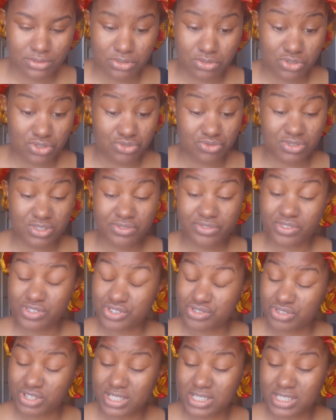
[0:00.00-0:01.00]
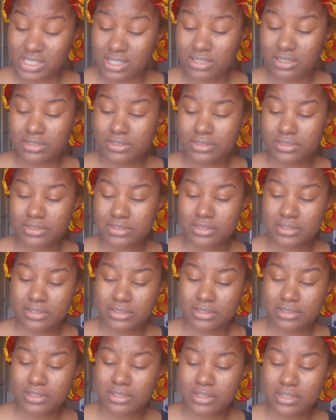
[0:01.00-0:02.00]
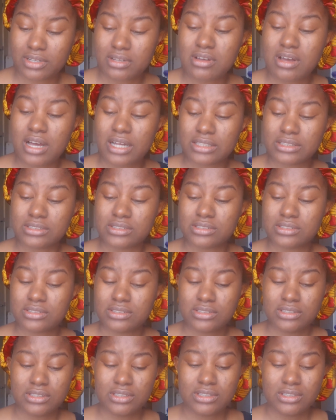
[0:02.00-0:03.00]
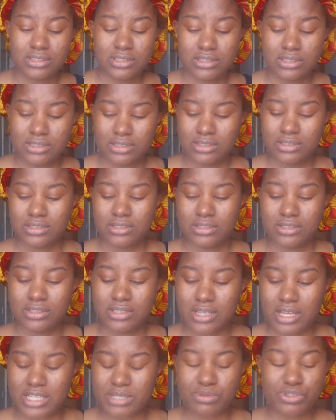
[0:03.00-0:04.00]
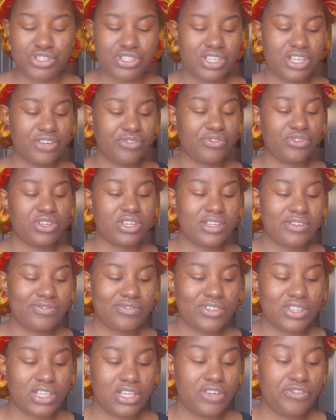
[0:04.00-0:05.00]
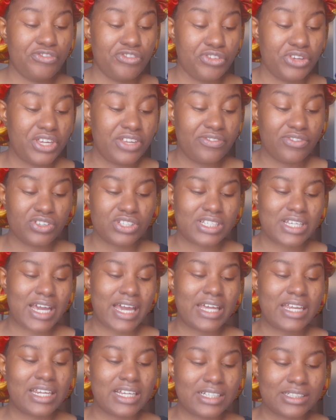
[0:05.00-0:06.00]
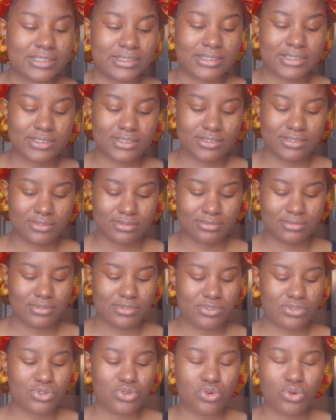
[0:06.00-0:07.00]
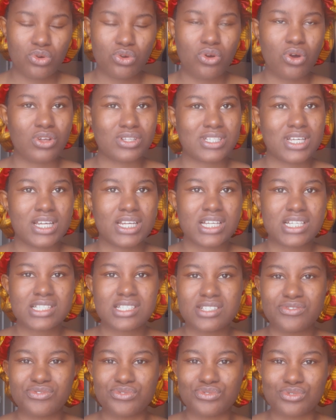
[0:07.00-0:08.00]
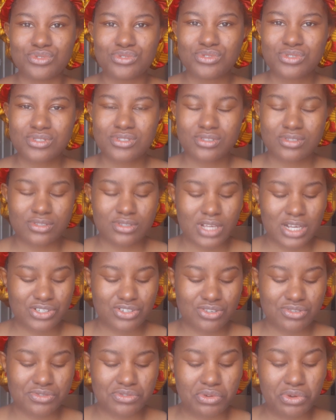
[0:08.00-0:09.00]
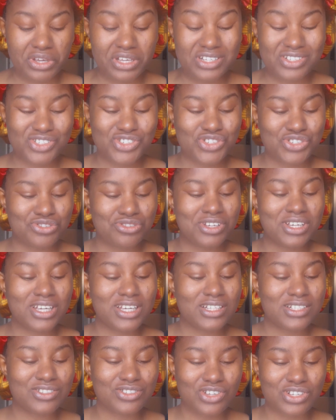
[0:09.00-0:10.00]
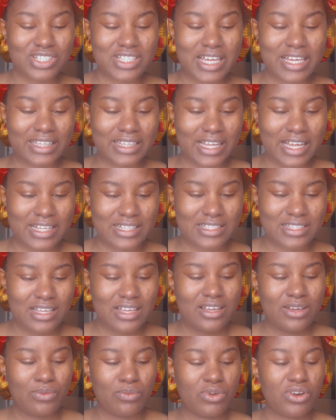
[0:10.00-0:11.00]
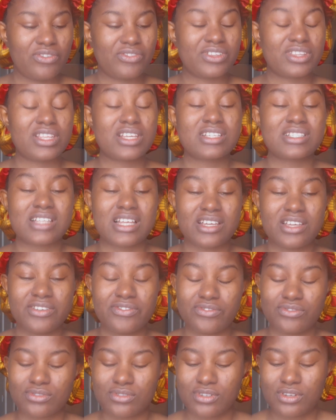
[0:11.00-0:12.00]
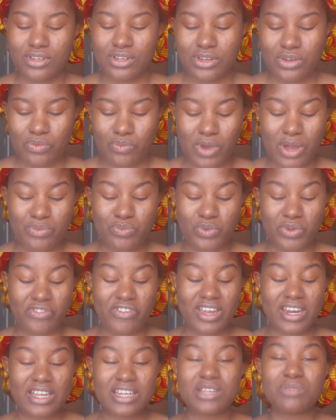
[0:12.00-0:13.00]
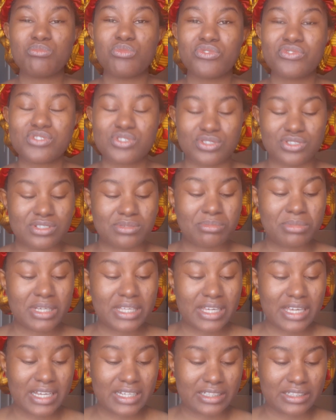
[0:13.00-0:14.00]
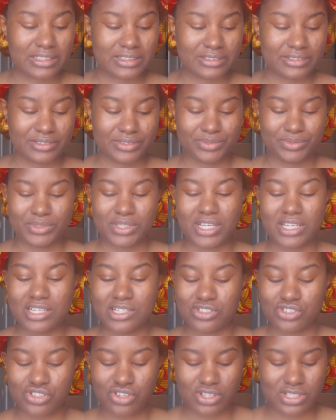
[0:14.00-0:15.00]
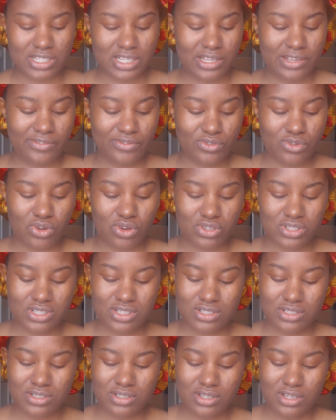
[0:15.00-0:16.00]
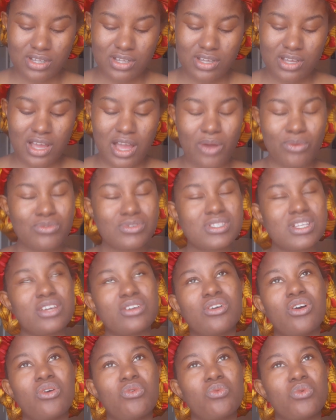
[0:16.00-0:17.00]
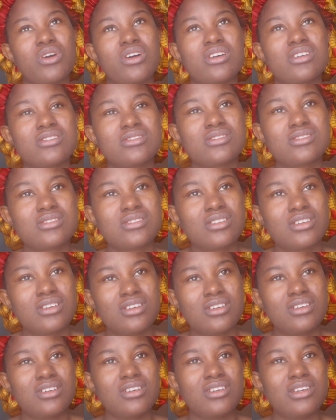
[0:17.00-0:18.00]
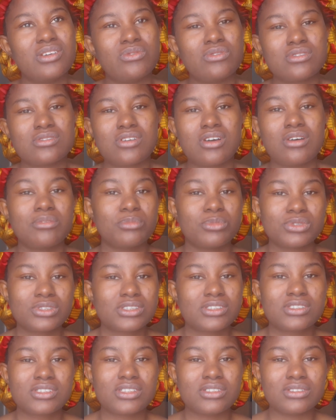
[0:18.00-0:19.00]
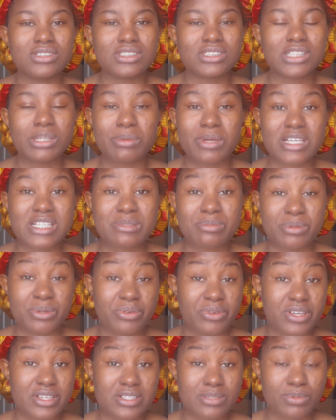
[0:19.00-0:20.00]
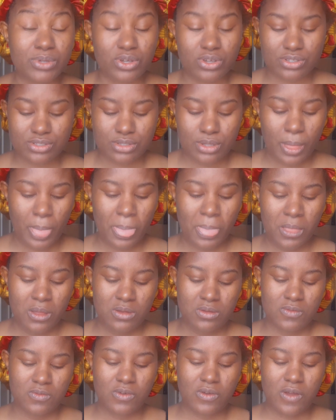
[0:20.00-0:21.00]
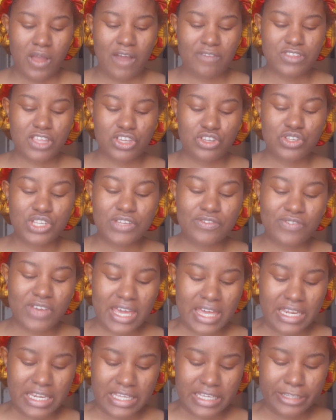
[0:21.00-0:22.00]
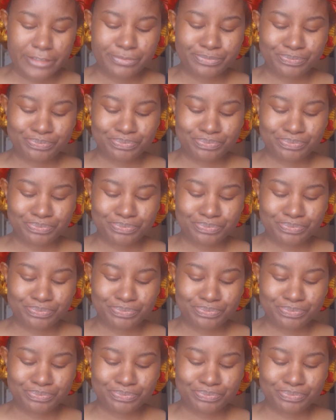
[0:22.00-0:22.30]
it was really frustrating, and especially if you live on the island, no alternative routes, you're just going straight just like that. One of the things that even when we finally moved to the mainland, in short, it even got, I won't say it got worse, it was almost still the same experience, because after you leave early